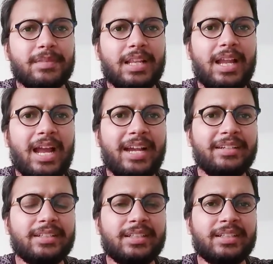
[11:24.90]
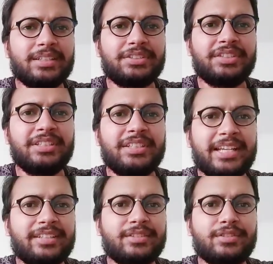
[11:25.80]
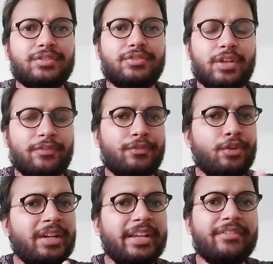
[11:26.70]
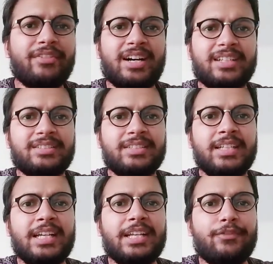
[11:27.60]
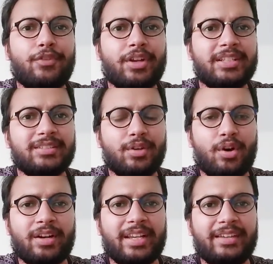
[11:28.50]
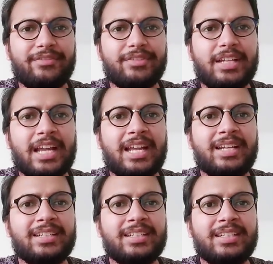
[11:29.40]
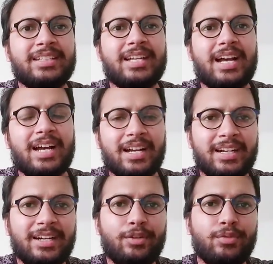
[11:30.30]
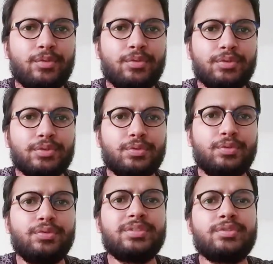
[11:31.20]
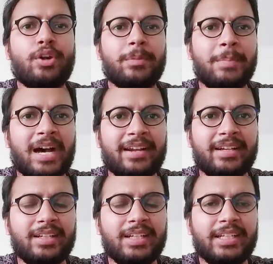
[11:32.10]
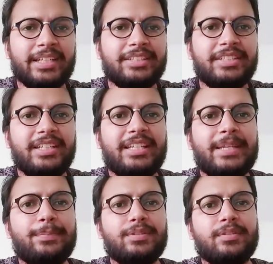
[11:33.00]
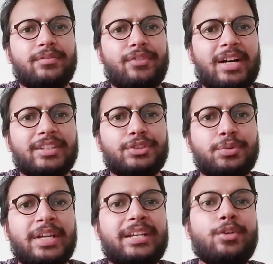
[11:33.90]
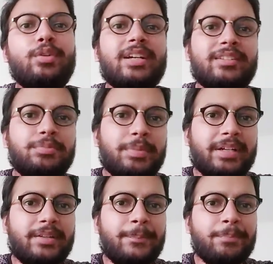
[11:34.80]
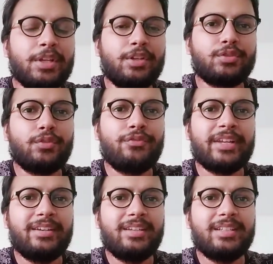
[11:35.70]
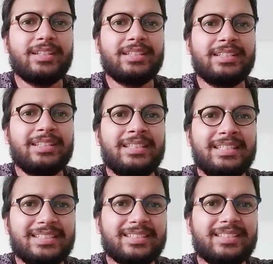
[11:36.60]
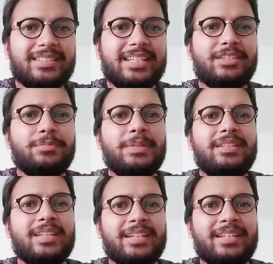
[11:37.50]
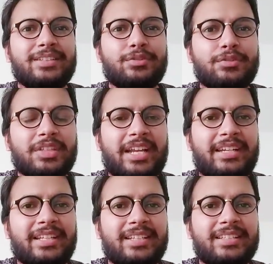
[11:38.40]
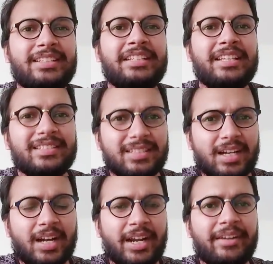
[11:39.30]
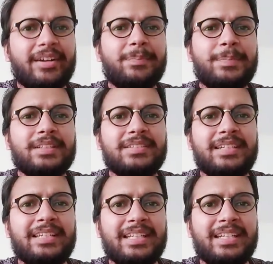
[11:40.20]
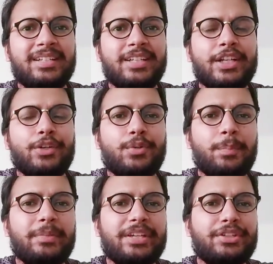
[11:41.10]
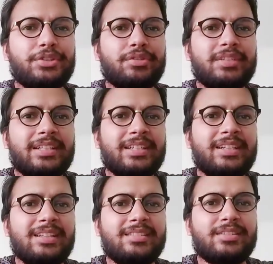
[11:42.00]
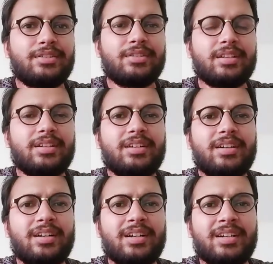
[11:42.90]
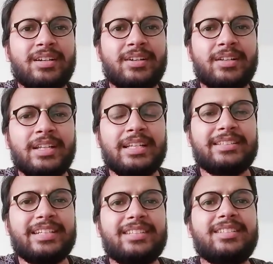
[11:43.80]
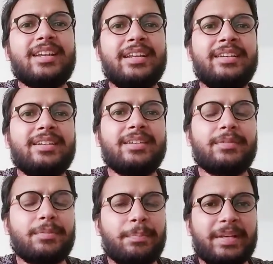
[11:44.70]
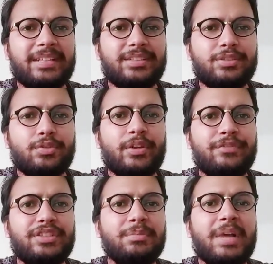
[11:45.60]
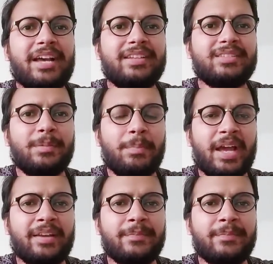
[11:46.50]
and she takes a full day fast for his long life, and a girl who is not married, she keeps a fast to get a good husband. So when these are the things being done in a society, there is 100% need to make sure that girls things are in place. So if she marries a man